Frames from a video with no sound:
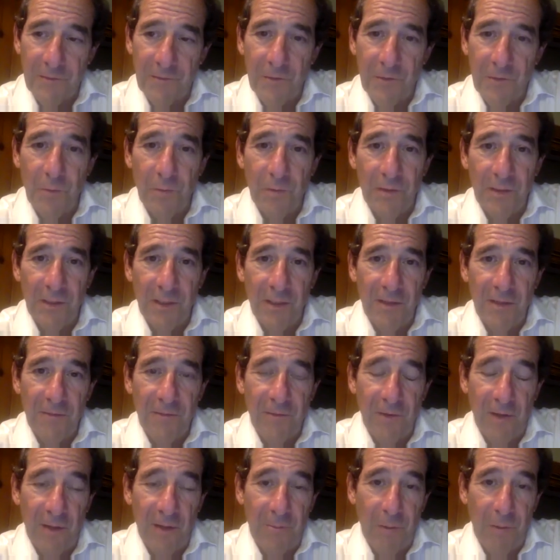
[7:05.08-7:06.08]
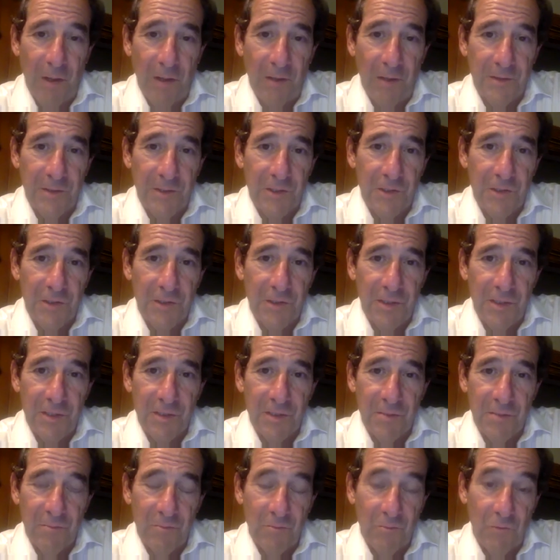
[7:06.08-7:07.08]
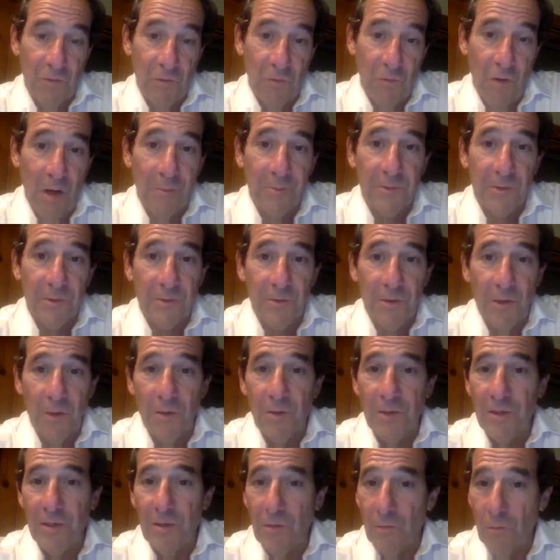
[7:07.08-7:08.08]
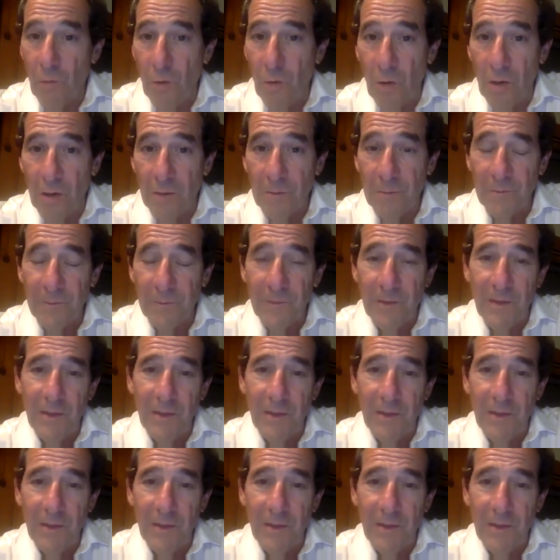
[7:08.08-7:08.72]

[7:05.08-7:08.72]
you believe a politician is corrupt or dirty or wrong,